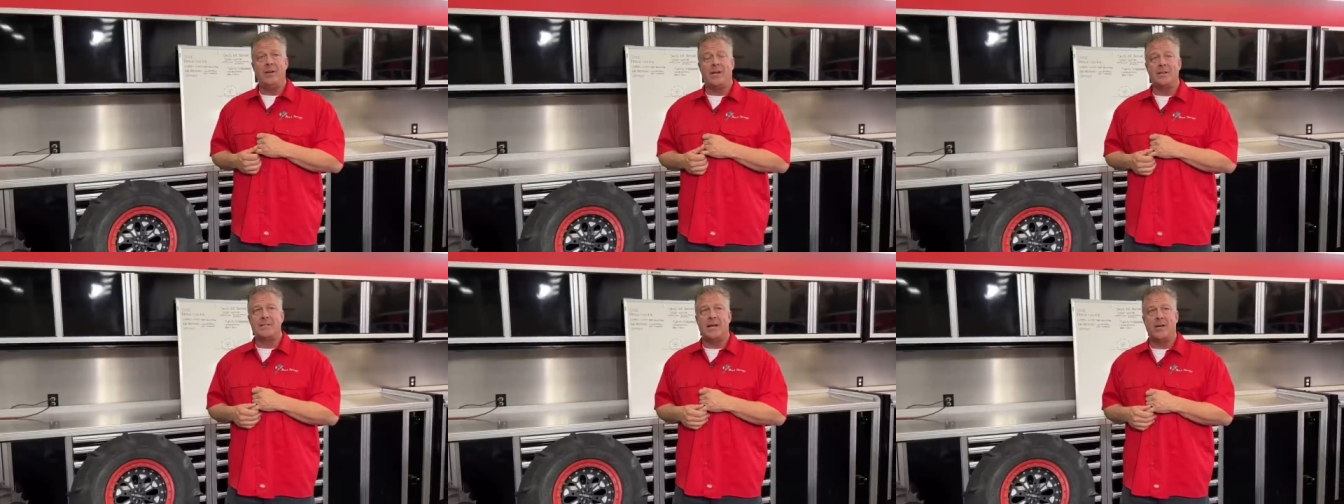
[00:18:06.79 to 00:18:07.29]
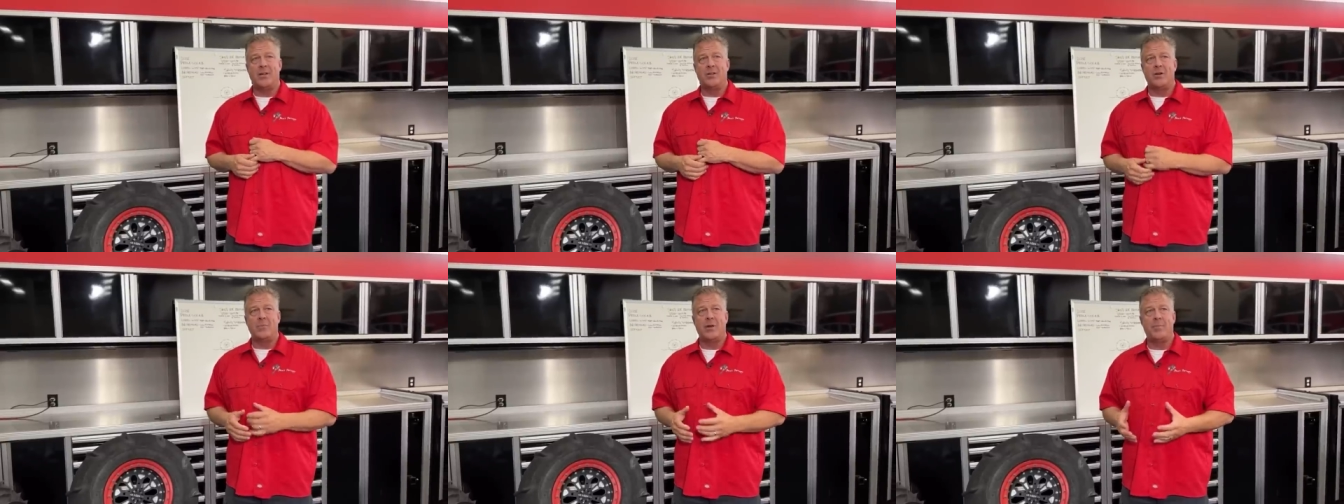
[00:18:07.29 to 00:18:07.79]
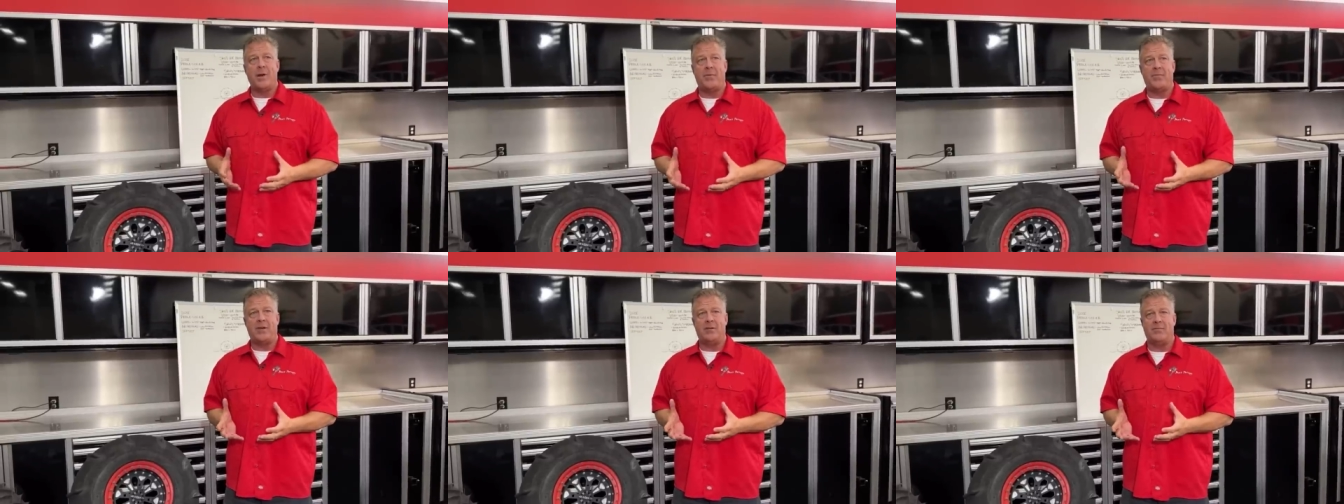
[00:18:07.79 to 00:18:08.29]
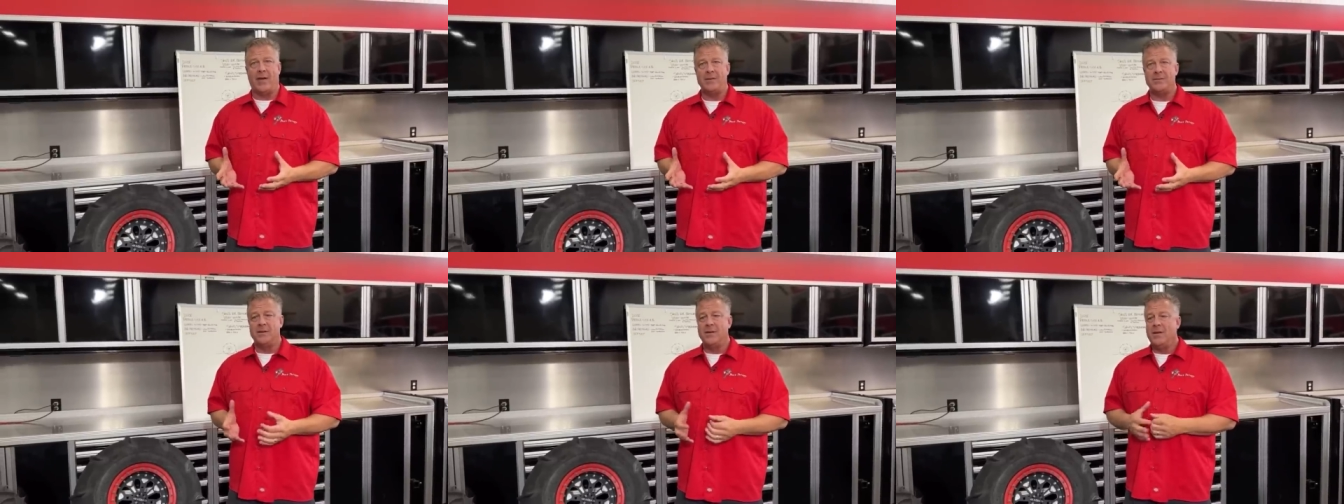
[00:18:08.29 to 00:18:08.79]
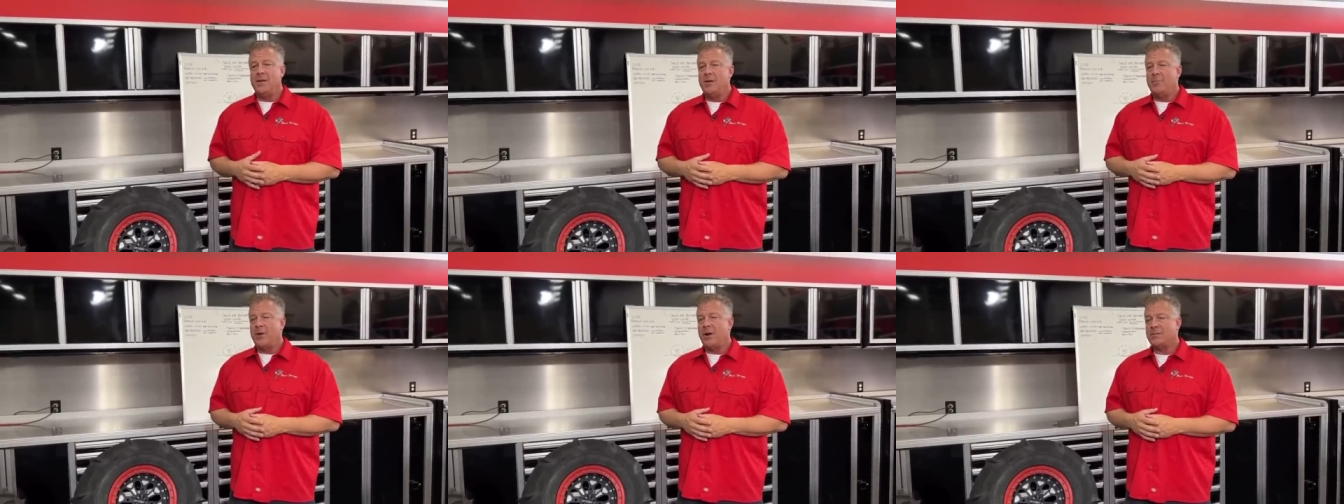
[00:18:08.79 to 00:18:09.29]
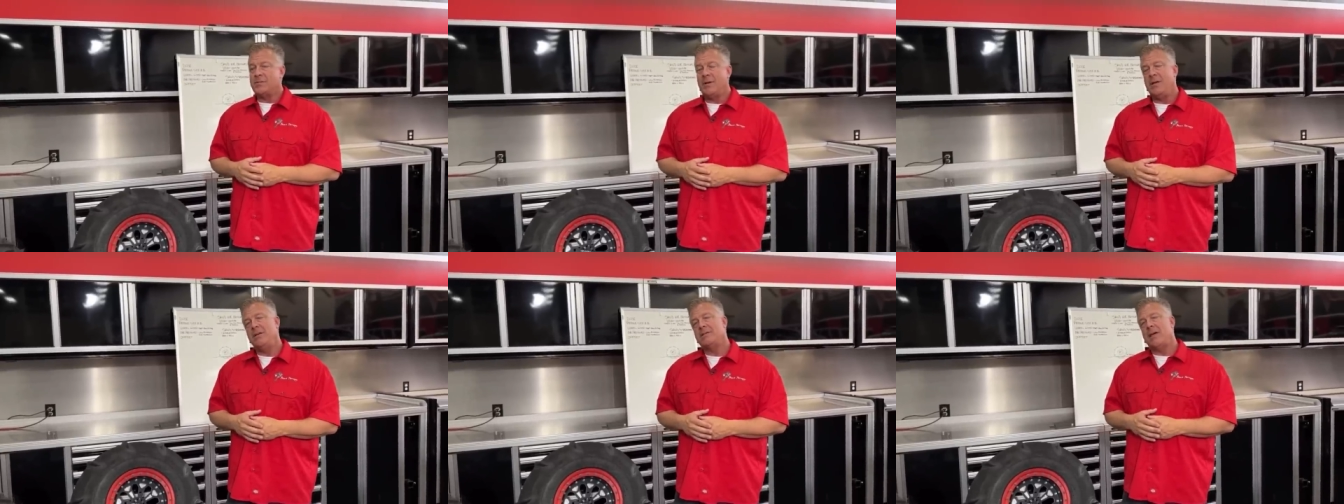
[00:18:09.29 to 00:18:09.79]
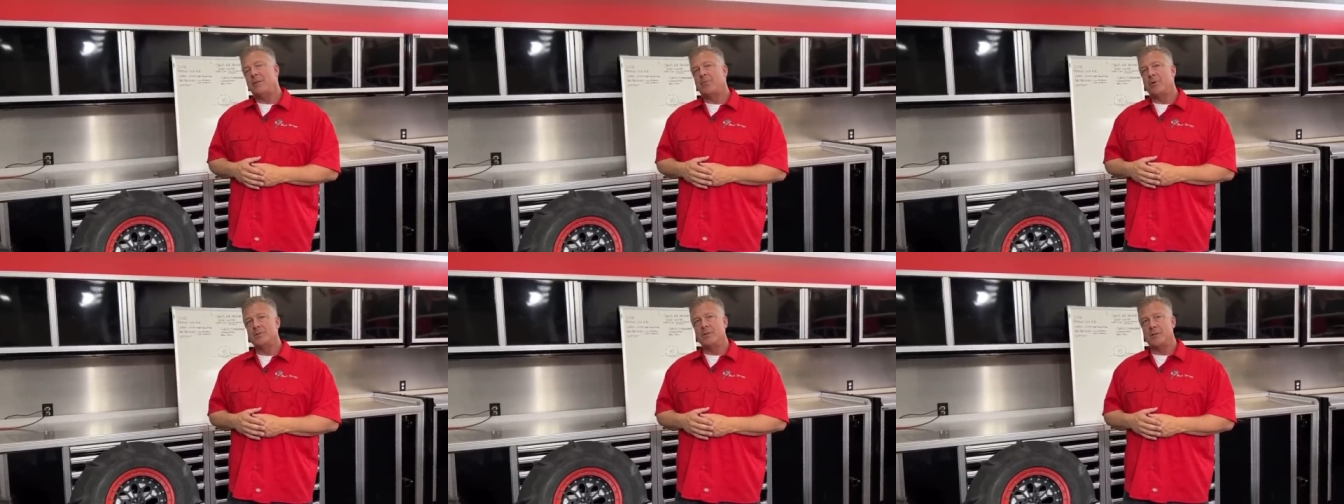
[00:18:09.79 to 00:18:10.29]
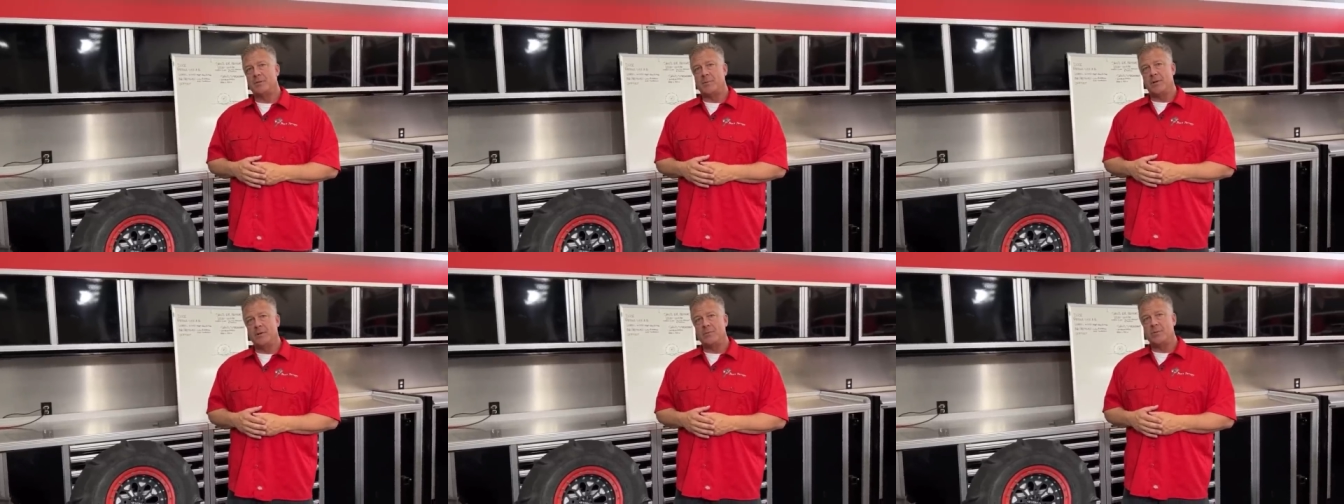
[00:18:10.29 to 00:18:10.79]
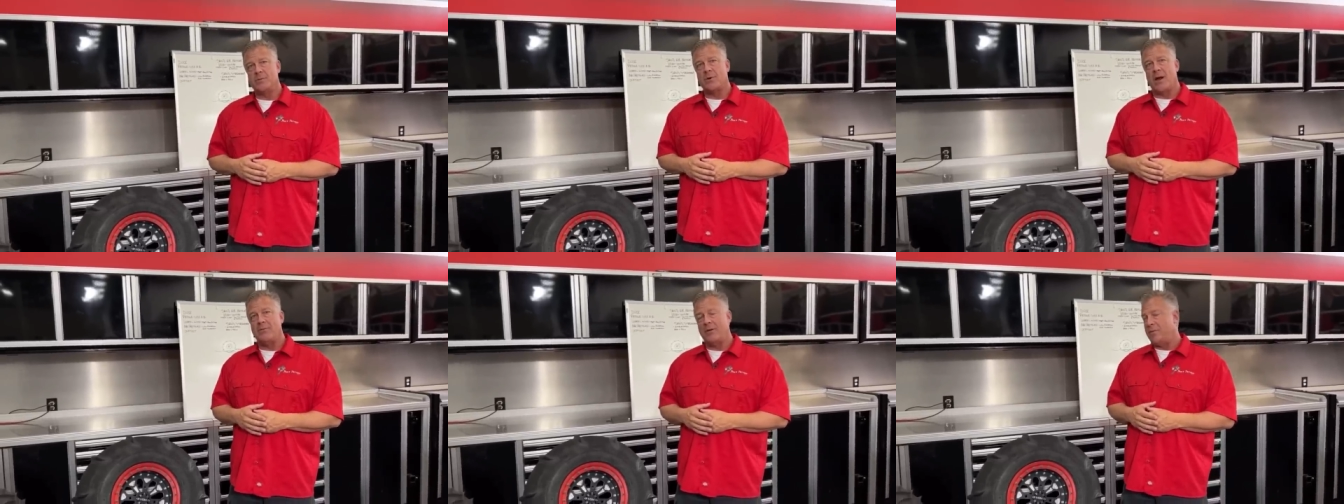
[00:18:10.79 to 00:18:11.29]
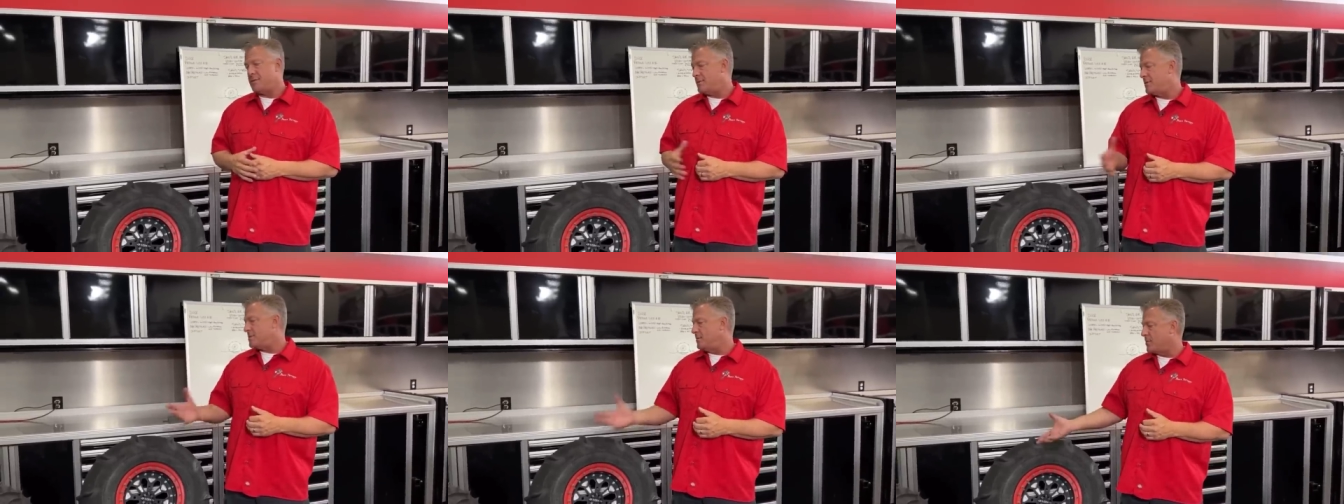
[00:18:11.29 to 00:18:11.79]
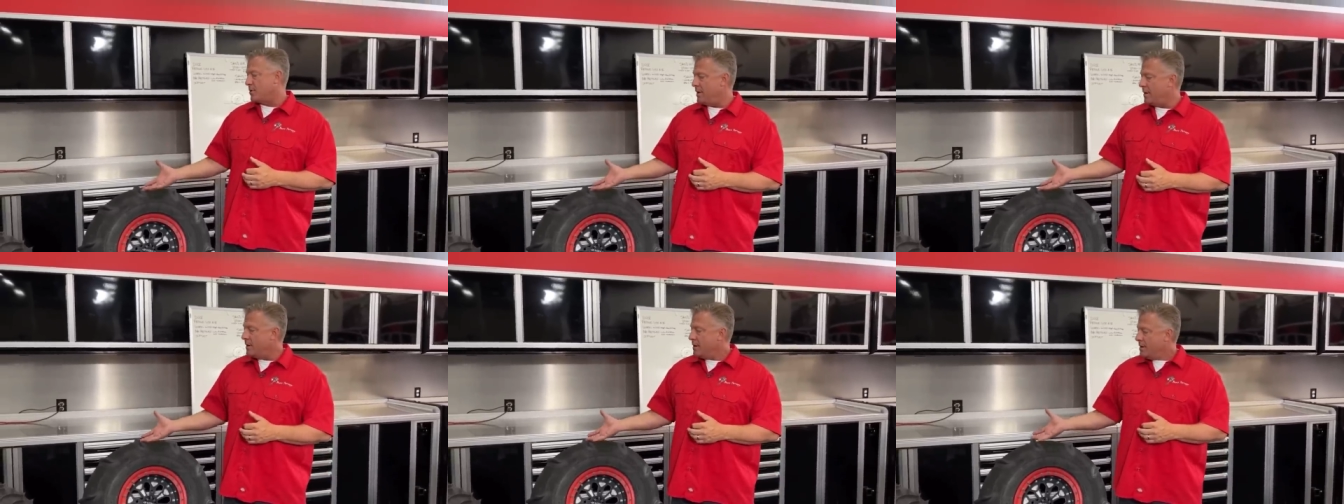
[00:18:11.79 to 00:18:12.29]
and he can tell you a little bit about the event, but also he's had personal experience with driving the System 3.